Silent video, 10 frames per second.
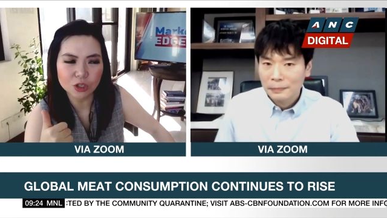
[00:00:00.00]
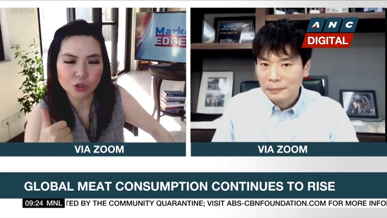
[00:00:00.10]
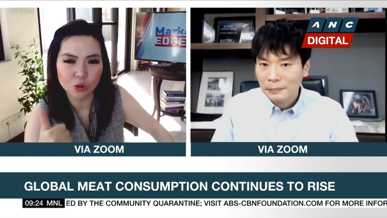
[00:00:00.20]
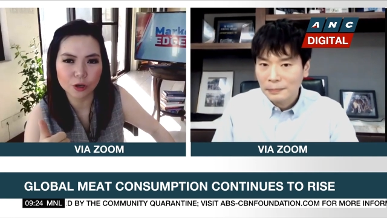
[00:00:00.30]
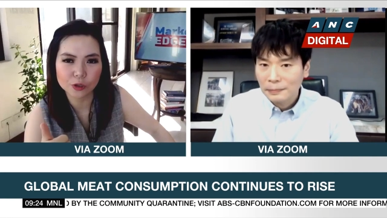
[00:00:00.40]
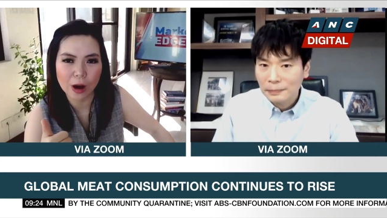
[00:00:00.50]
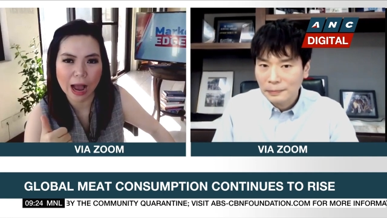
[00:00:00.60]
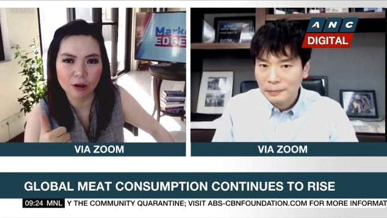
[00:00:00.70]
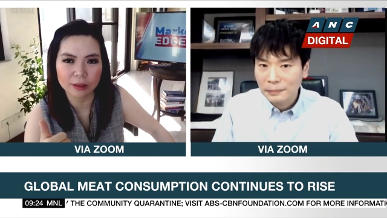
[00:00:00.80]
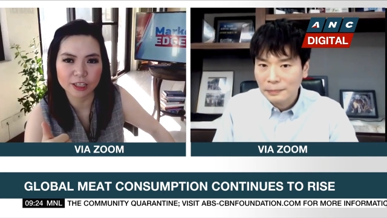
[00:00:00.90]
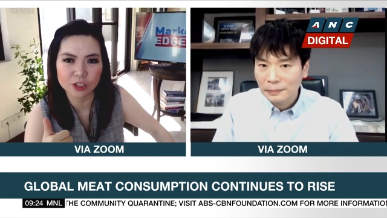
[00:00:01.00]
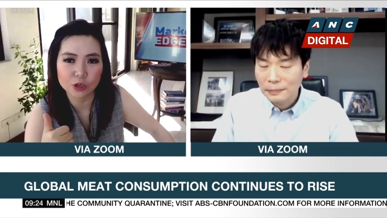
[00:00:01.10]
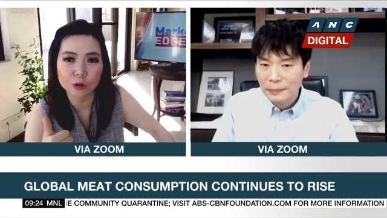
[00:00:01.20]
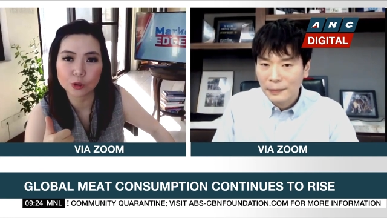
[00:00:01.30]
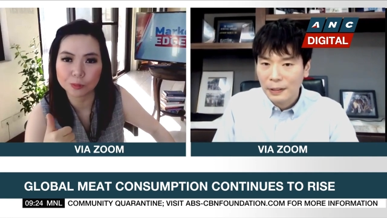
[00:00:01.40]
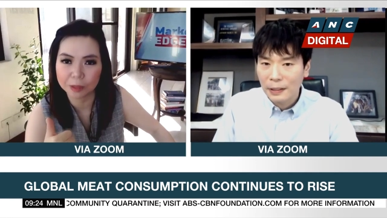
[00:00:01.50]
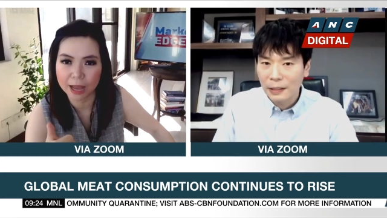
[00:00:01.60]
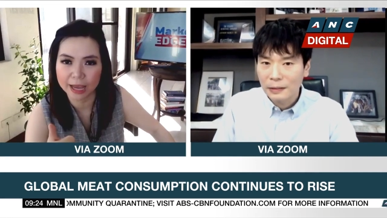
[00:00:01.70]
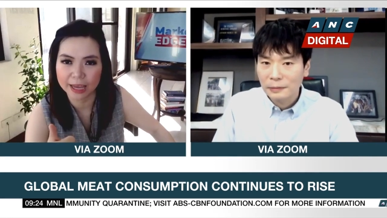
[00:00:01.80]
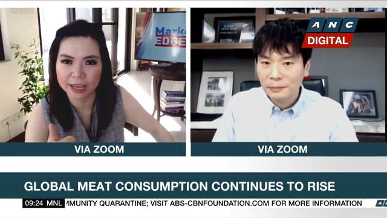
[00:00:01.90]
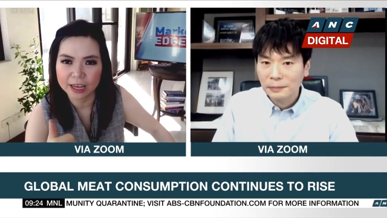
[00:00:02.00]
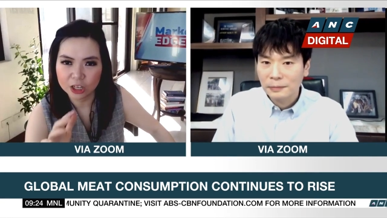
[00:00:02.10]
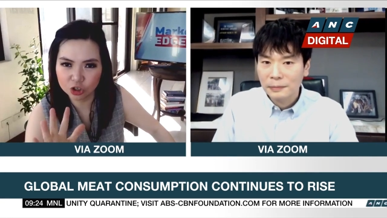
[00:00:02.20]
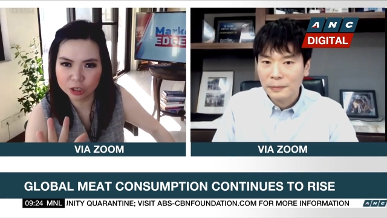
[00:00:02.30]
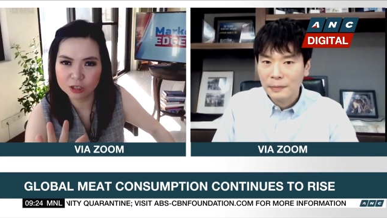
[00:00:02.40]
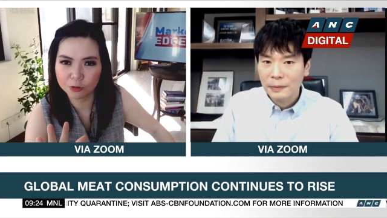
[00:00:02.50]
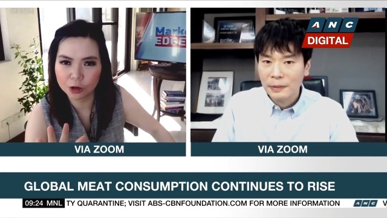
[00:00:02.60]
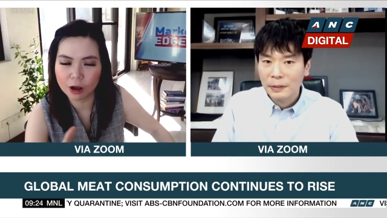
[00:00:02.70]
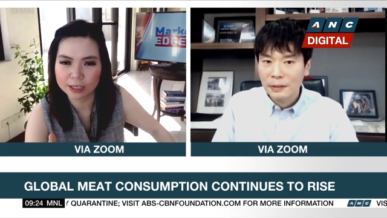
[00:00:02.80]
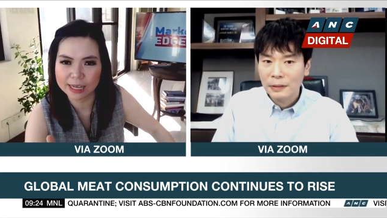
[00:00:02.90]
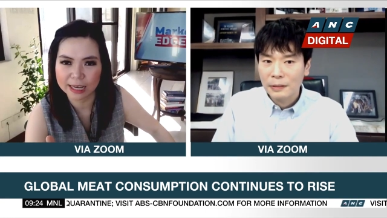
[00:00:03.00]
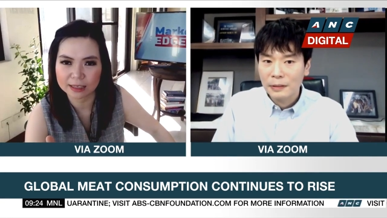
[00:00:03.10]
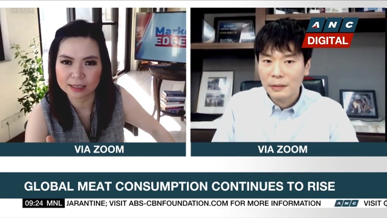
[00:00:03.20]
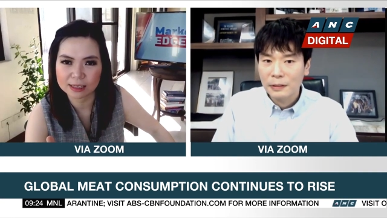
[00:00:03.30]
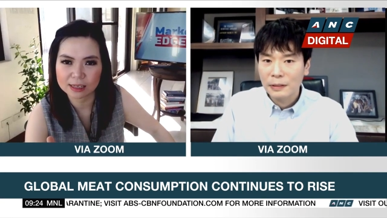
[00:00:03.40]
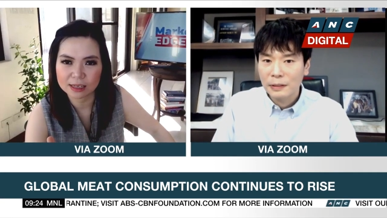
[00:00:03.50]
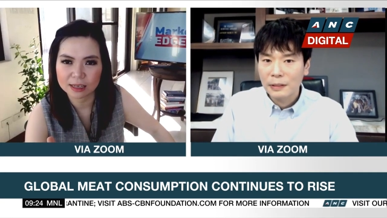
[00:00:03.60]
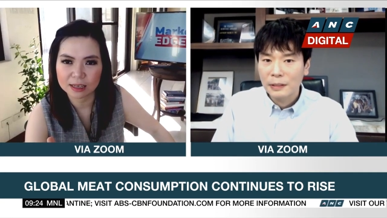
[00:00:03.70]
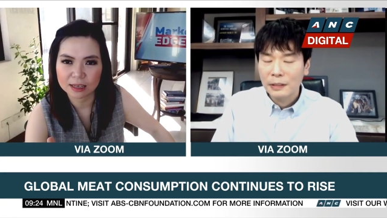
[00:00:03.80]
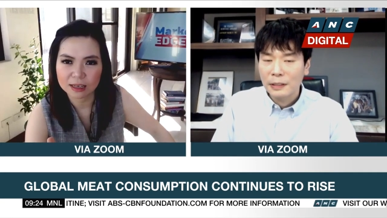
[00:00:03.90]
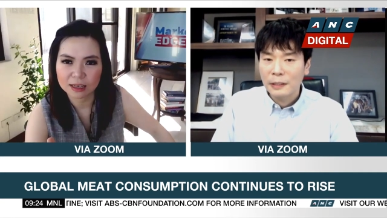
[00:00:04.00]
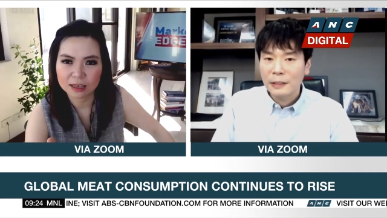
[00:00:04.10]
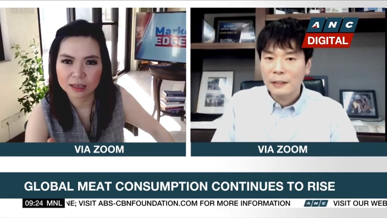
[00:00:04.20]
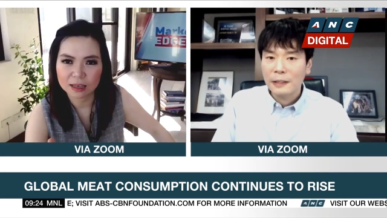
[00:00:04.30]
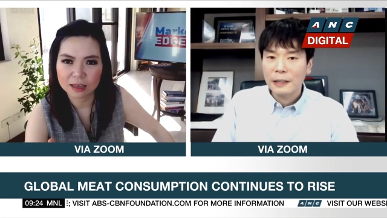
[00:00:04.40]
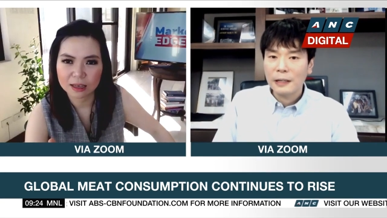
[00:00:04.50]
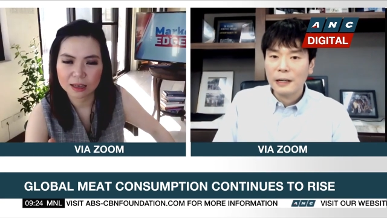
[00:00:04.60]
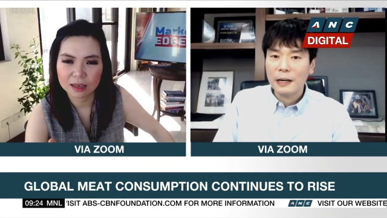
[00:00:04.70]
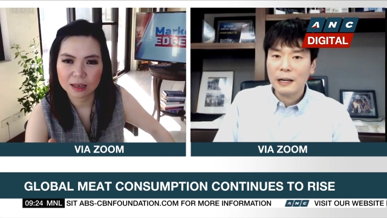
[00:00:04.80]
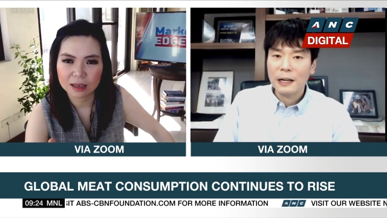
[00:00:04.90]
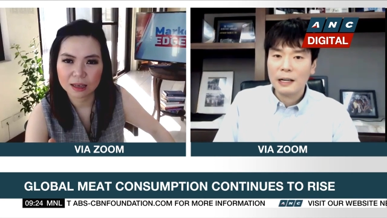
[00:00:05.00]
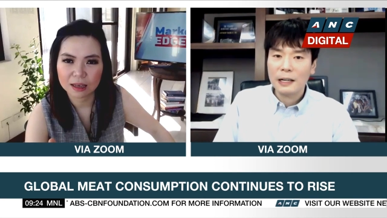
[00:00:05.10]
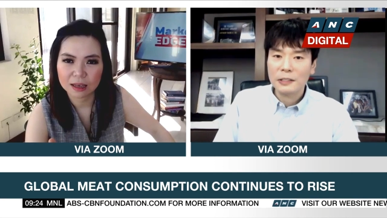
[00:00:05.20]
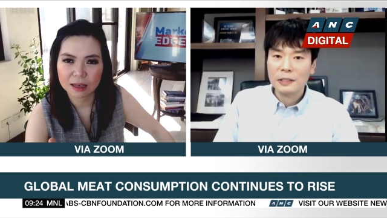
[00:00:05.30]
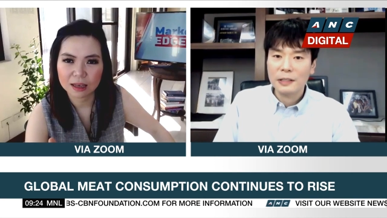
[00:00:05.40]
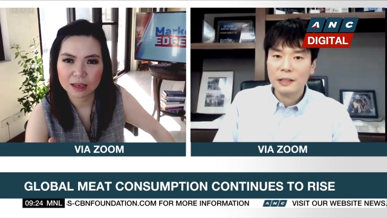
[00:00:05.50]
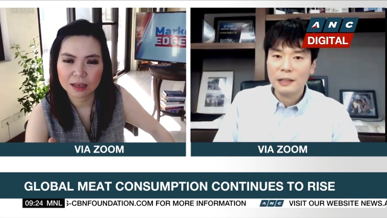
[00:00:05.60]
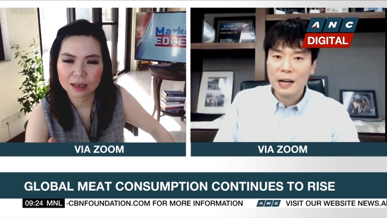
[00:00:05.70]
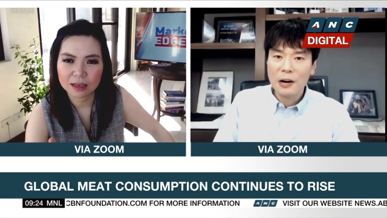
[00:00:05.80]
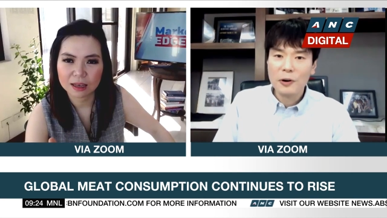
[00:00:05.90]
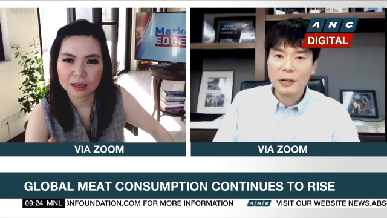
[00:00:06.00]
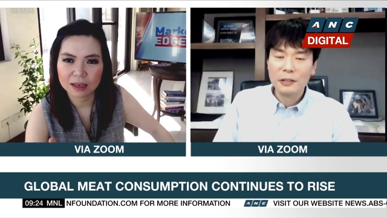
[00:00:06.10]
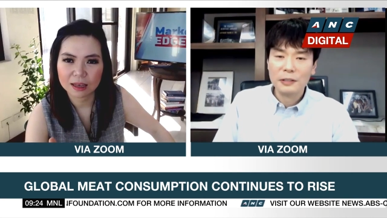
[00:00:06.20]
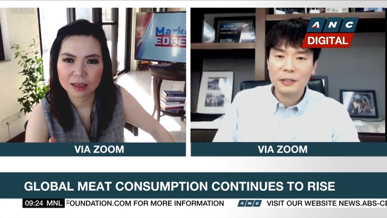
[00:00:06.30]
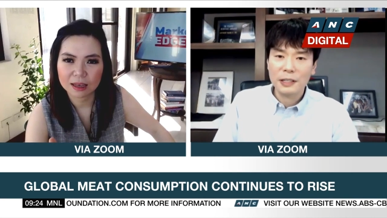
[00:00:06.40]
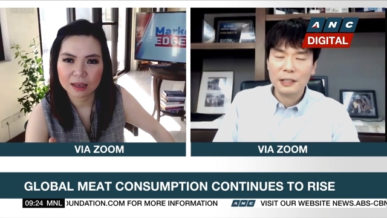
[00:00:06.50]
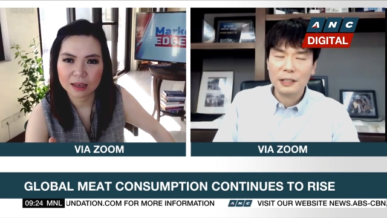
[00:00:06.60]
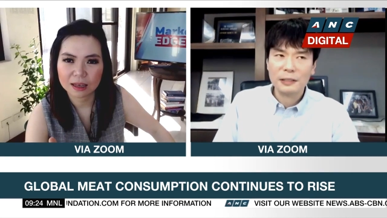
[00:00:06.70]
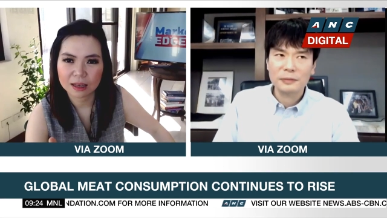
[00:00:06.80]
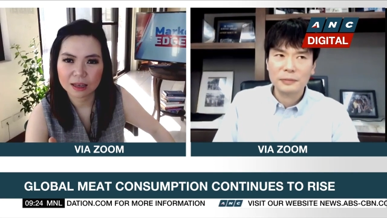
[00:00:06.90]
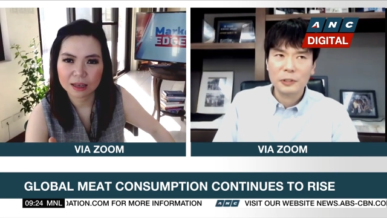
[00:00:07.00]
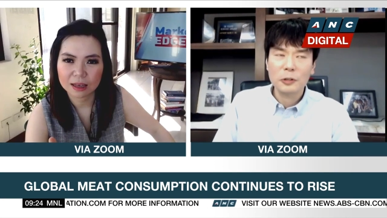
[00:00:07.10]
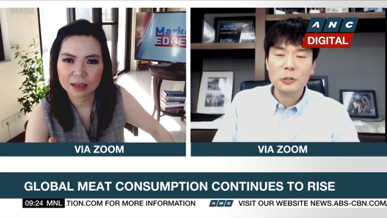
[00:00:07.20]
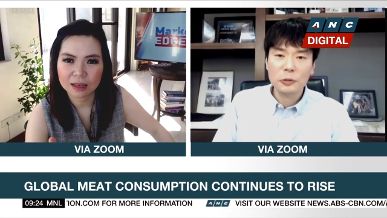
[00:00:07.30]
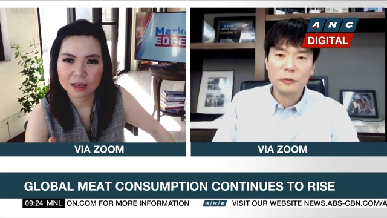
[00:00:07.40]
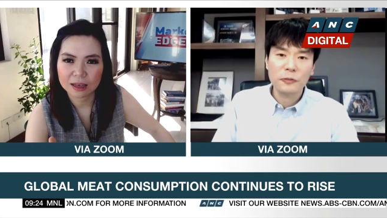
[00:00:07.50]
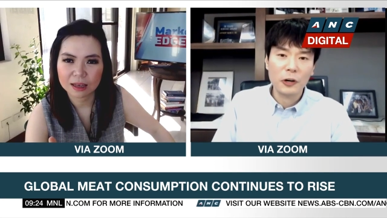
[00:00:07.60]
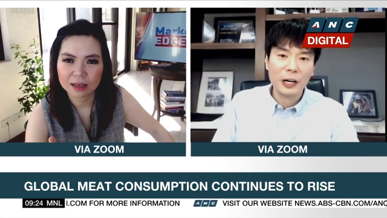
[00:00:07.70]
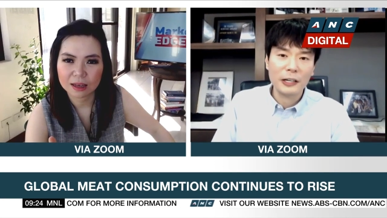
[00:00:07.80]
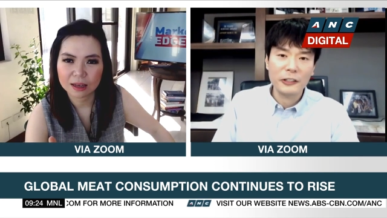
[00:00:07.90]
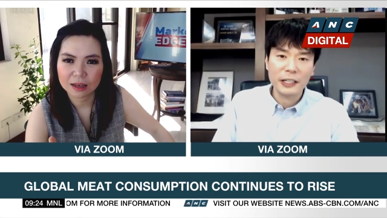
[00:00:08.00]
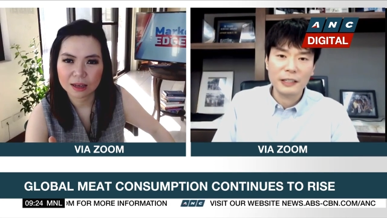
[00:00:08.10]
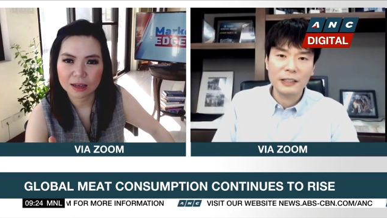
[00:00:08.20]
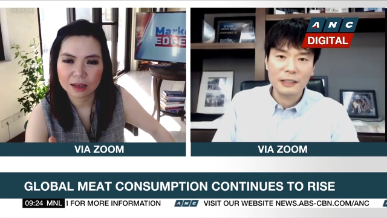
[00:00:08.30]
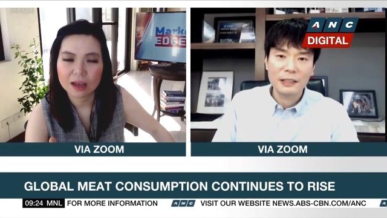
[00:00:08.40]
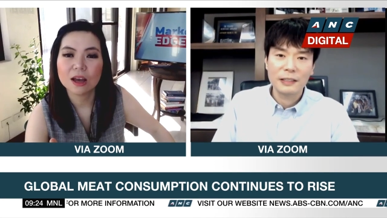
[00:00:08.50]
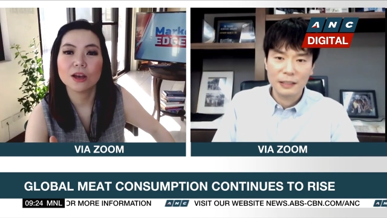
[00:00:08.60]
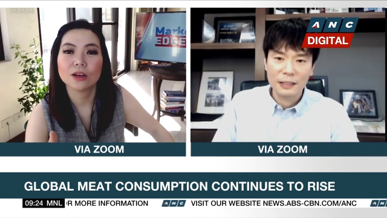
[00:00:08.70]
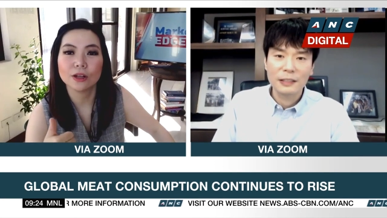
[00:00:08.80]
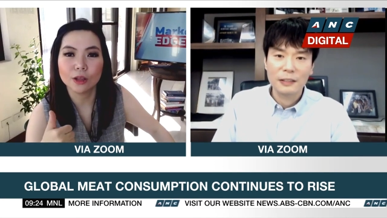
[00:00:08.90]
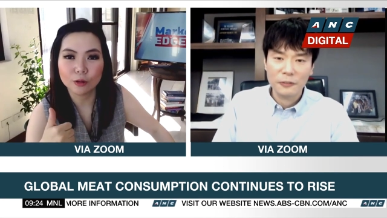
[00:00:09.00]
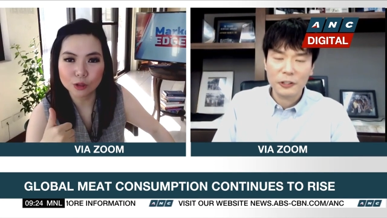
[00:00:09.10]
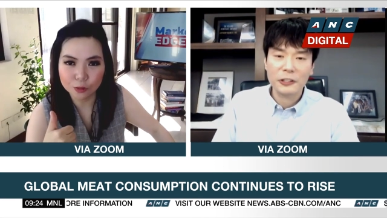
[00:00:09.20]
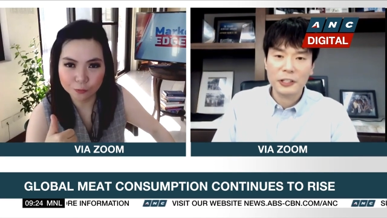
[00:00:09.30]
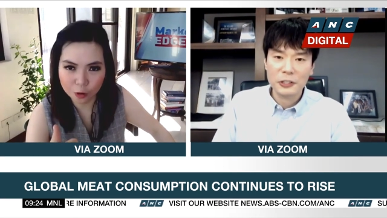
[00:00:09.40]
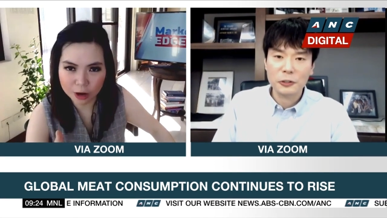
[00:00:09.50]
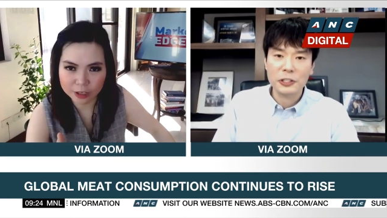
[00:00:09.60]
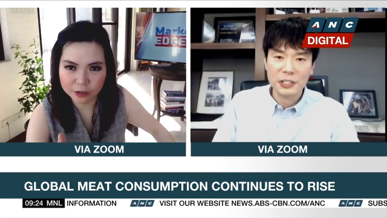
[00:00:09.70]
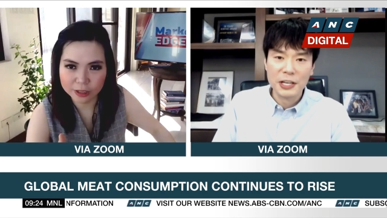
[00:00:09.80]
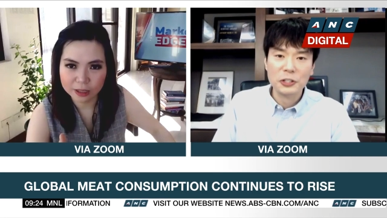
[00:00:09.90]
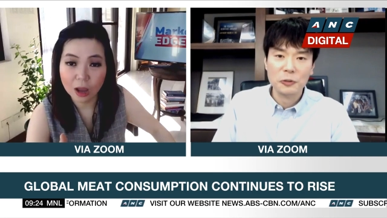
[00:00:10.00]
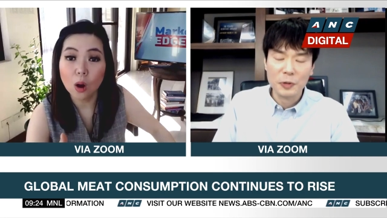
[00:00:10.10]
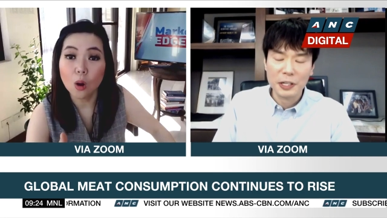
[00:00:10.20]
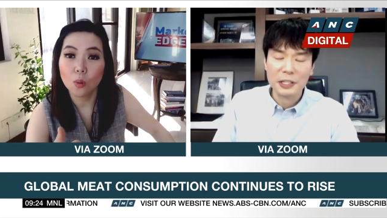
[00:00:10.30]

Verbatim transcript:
Speaker 1: stores or outlets do you supply just for context
Speaker 2: uh, now around the close to 400
Speaker 1: close 400 to 400 stores nationwide